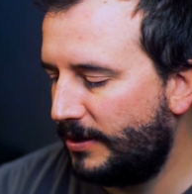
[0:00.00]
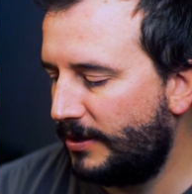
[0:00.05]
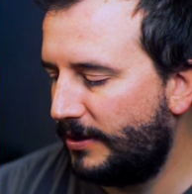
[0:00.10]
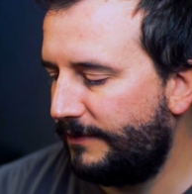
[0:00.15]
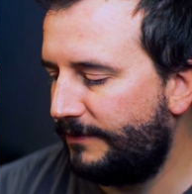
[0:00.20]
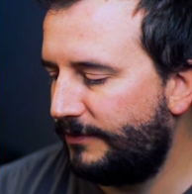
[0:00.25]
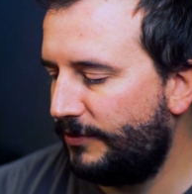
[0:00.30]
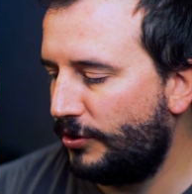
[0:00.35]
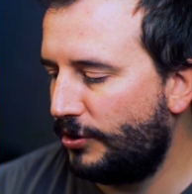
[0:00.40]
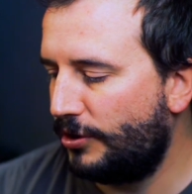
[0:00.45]

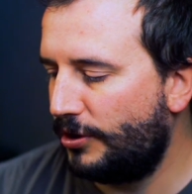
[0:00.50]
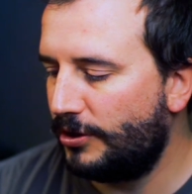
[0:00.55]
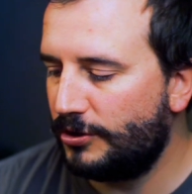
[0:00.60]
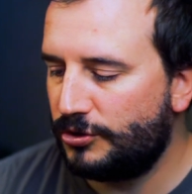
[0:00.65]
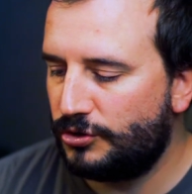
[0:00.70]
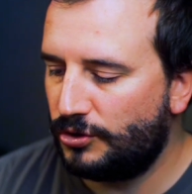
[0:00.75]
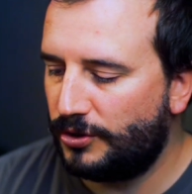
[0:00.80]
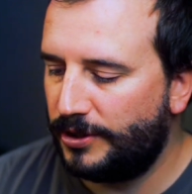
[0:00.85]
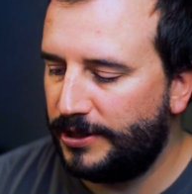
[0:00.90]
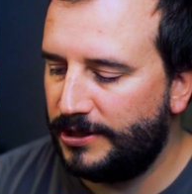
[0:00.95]
if you're
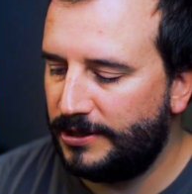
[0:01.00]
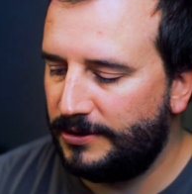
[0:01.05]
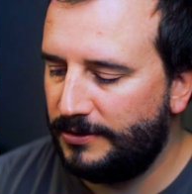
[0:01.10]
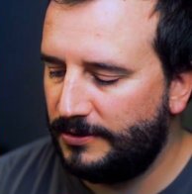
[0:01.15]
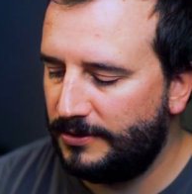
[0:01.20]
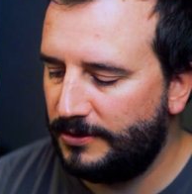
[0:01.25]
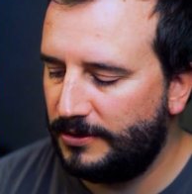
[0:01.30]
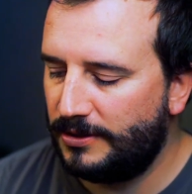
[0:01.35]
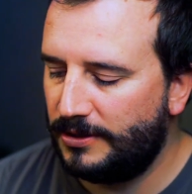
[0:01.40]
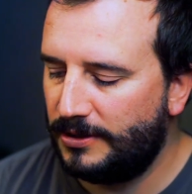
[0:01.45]
joining
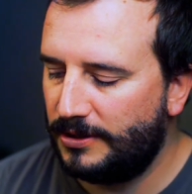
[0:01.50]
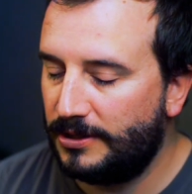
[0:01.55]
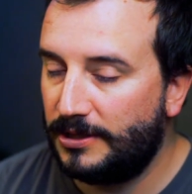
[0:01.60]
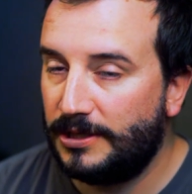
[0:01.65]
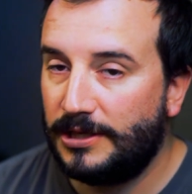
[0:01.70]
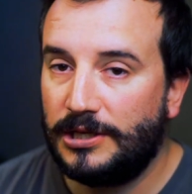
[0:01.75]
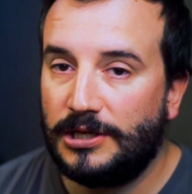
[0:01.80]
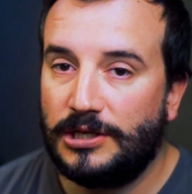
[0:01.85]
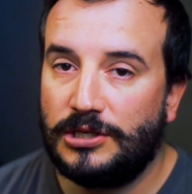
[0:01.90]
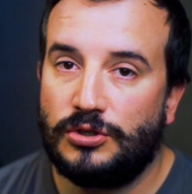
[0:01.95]

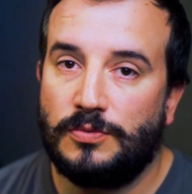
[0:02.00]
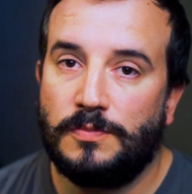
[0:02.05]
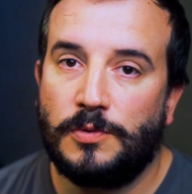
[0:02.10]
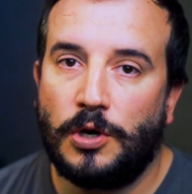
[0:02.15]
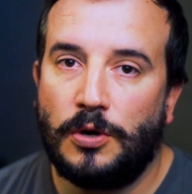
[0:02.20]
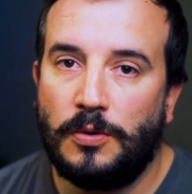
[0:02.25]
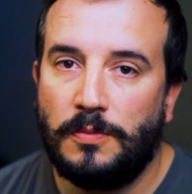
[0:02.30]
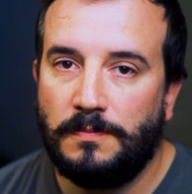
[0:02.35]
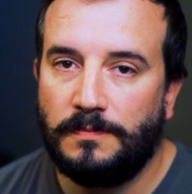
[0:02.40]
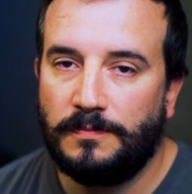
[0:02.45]
the Zoom
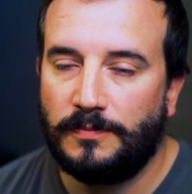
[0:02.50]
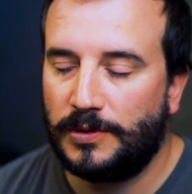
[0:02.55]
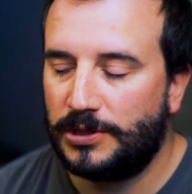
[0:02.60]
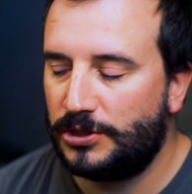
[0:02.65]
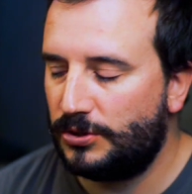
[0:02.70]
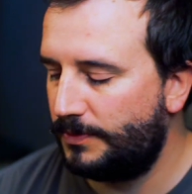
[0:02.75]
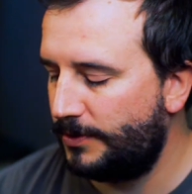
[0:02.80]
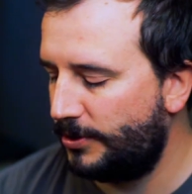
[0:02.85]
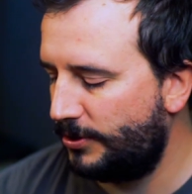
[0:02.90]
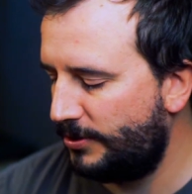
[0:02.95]
call,
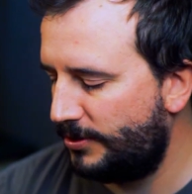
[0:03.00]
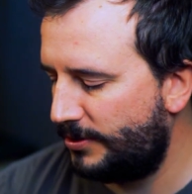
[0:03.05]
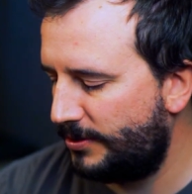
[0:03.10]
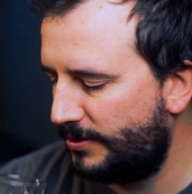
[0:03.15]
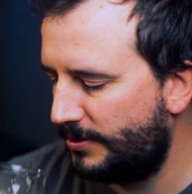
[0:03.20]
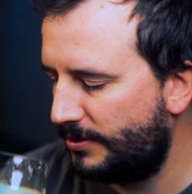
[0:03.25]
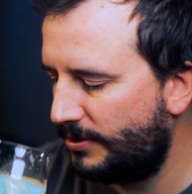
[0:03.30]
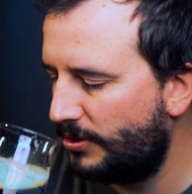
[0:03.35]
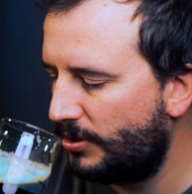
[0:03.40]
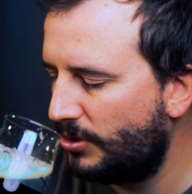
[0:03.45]
which will be good.
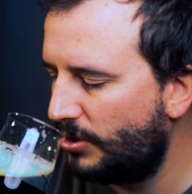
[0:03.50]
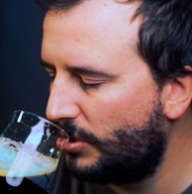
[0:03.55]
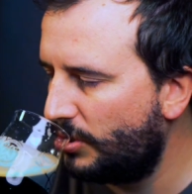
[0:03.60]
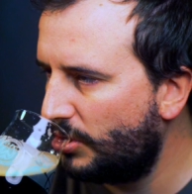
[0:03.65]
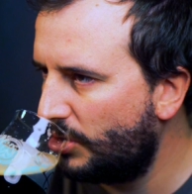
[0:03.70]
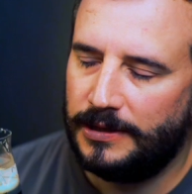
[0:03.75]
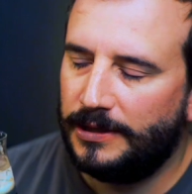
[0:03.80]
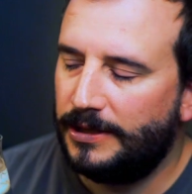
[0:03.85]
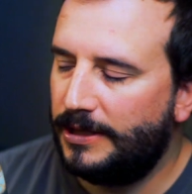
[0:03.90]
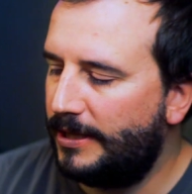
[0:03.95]

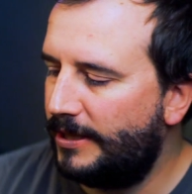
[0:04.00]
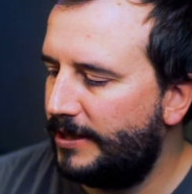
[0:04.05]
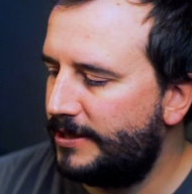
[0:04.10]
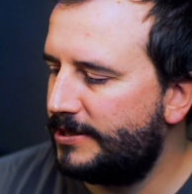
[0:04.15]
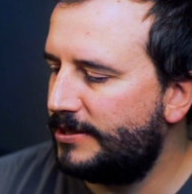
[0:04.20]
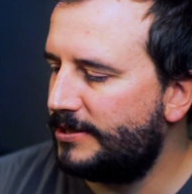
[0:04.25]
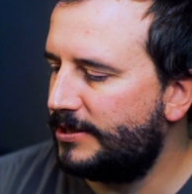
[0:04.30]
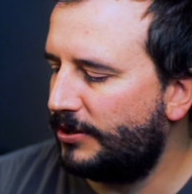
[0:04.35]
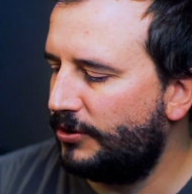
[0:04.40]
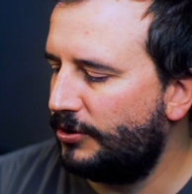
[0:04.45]
Yeah,
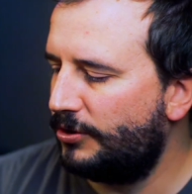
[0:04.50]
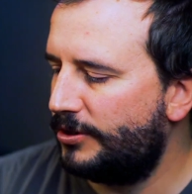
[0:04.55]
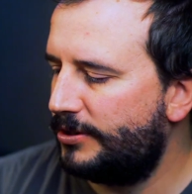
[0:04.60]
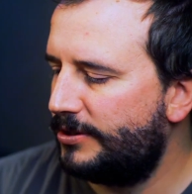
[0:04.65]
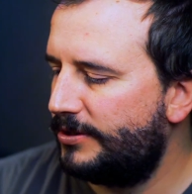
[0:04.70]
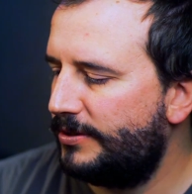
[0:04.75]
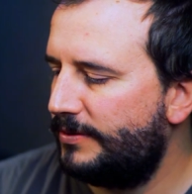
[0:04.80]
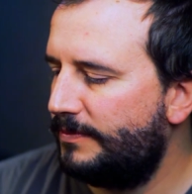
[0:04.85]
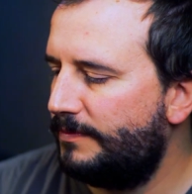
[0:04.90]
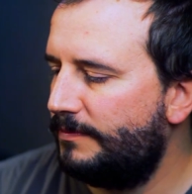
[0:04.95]
this is a good
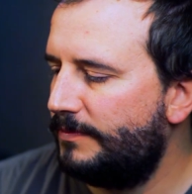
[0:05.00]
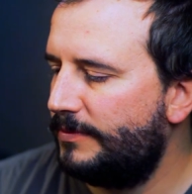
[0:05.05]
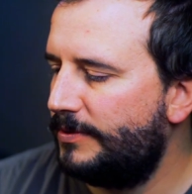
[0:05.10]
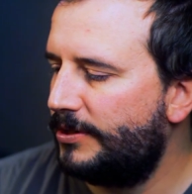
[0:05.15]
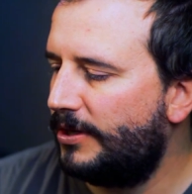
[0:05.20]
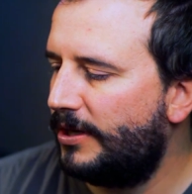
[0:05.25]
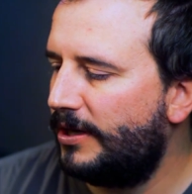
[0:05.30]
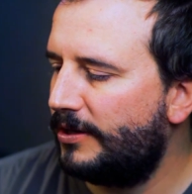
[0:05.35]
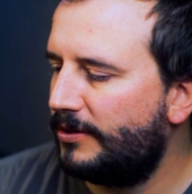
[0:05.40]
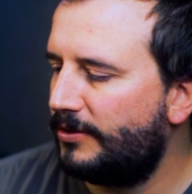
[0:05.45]

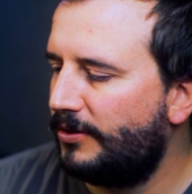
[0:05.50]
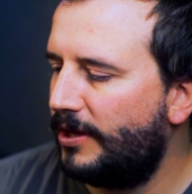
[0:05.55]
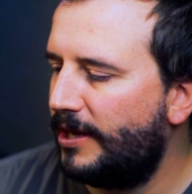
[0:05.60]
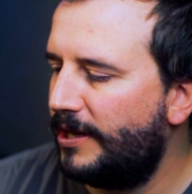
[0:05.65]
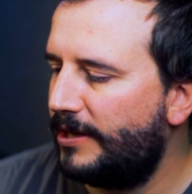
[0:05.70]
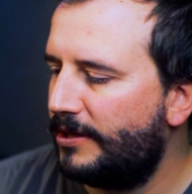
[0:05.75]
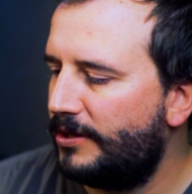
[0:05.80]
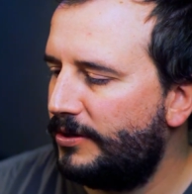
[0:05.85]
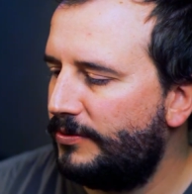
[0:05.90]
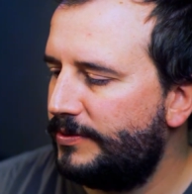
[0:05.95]
dark
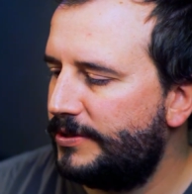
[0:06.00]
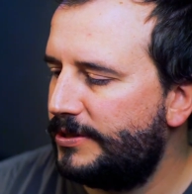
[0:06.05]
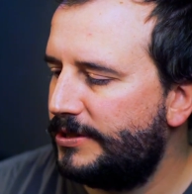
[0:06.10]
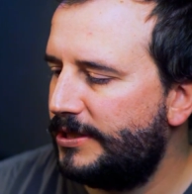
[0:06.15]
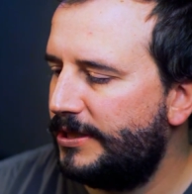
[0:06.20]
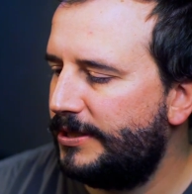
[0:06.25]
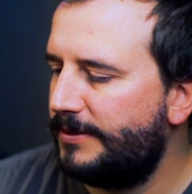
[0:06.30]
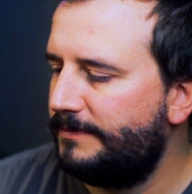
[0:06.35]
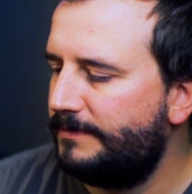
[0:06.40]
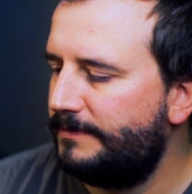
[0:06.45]
lager, I would
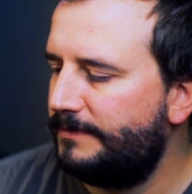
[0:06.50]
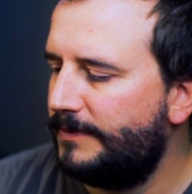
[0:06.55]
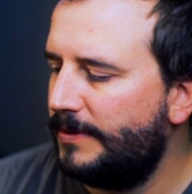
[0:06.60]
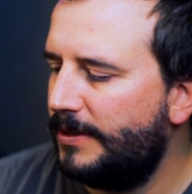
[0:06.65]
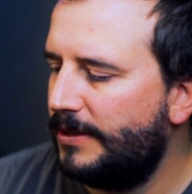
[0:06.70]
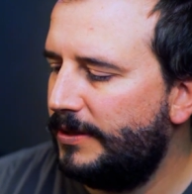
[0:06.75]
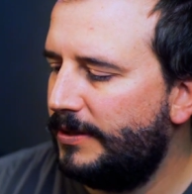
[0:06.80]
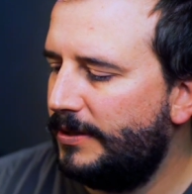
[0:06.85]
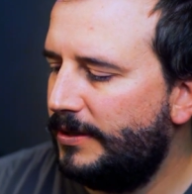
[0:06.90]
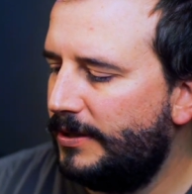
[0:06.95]
say.
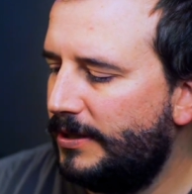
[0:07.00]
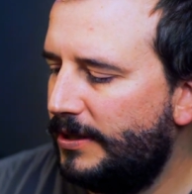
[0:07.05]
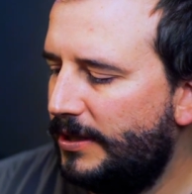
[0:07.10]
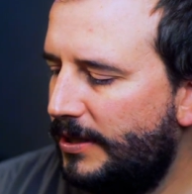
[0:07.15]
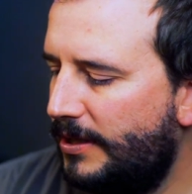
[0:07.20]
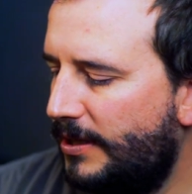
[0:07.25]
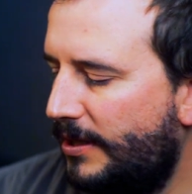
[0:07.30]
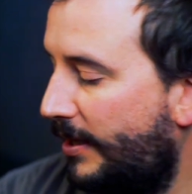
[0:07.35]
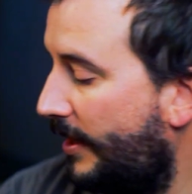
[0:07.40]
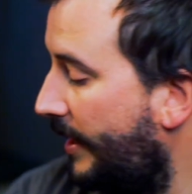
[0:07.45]

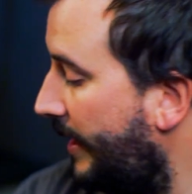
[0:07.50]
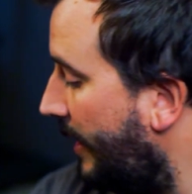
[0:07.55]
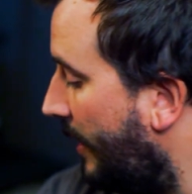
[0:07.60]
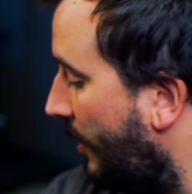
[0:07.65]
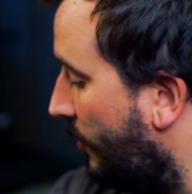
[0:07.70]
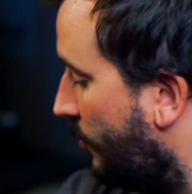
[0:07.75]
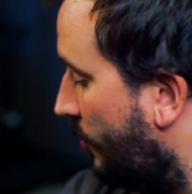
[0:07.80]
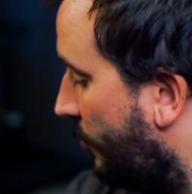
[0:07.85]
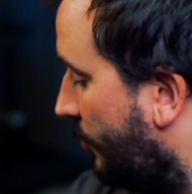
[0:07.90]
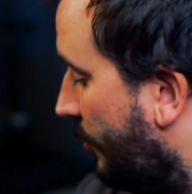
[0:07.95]

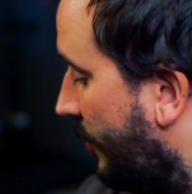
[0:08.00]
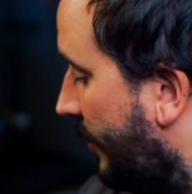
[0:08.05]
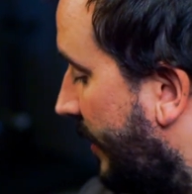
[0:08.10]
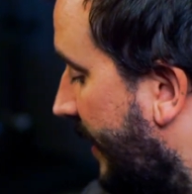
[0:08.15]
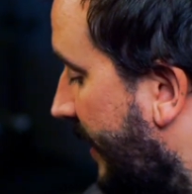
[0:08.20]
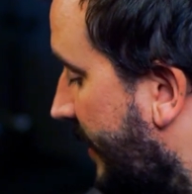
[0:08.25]
I'll go through the